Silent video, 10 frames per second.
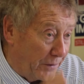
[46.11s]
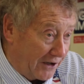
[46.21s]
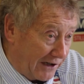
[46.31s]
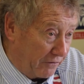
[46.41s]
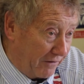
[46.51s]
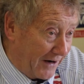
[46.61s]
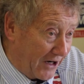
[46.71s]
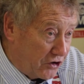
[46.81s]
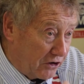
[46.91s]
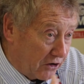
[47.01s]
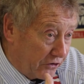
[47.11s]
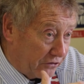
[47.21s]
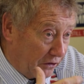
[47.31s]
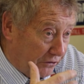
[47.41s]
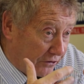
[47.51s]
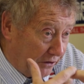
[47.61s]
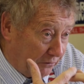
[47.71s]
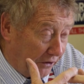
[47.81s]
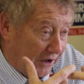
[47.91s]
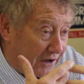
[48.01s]
particularly financial control, so
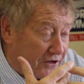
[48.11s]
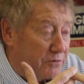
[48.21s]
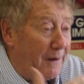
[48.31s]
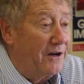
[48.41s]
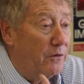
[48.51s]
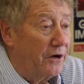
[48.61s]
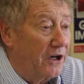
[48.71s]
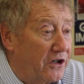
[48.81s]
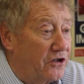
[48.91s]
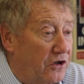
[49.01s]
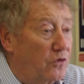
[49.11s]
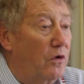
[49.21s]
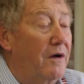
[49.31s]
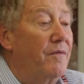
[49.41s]
what it can spend and what it can do